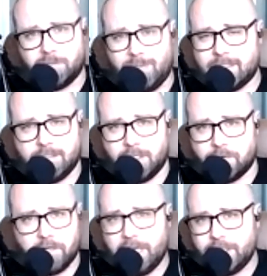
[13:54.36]
back to the
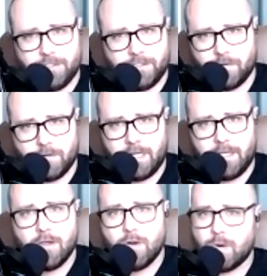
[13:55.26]
creation story,
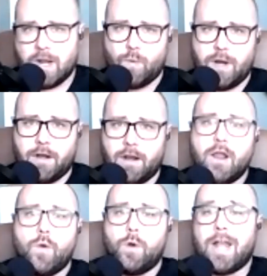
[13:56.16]
right? Where
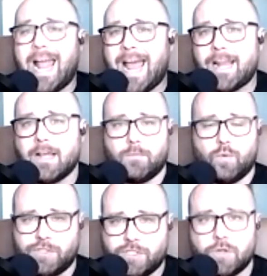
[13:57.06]
where Adam
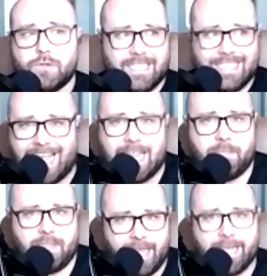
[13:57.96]
was told to
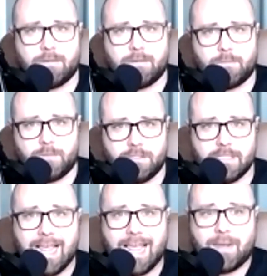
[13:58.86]
name the animals,
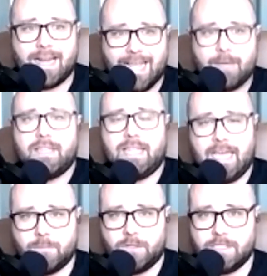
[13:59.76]
and by naming the
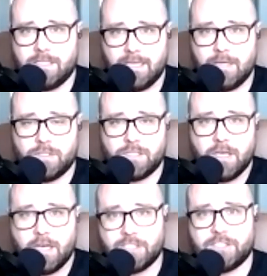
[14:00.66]
animals, he was
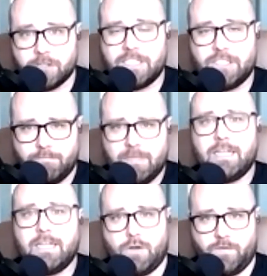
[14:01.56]
asserting
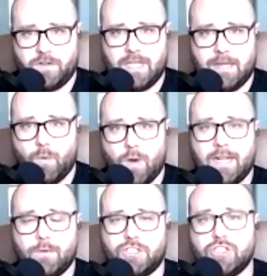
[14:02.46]
dominion over them, right?
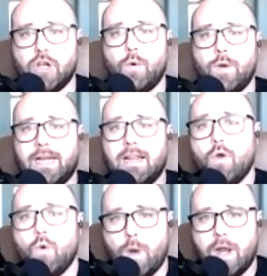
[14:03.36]
He was showing
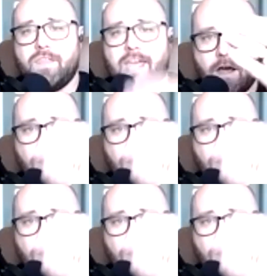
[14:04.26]
where they are,